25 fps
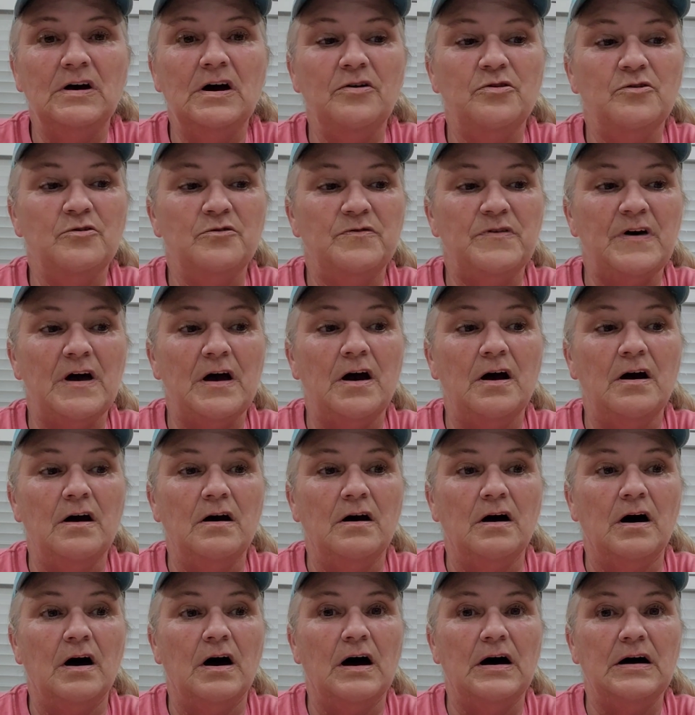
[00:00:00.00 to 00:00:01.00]
other thing
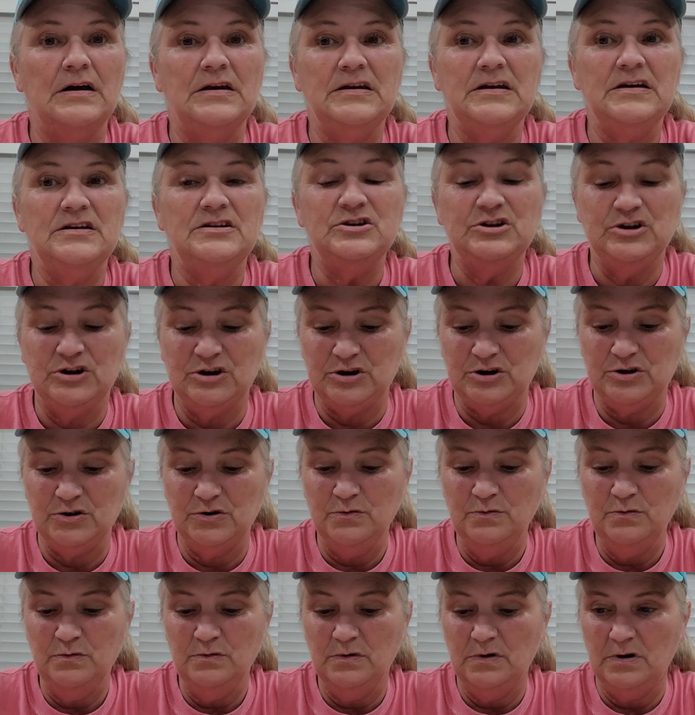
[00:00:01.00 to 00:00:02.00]
I need to
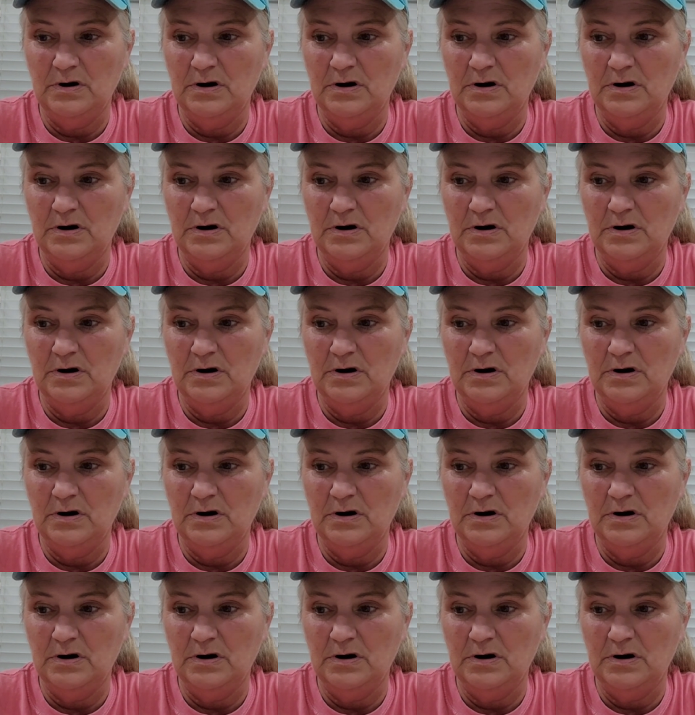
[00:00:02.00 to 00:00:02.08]
do,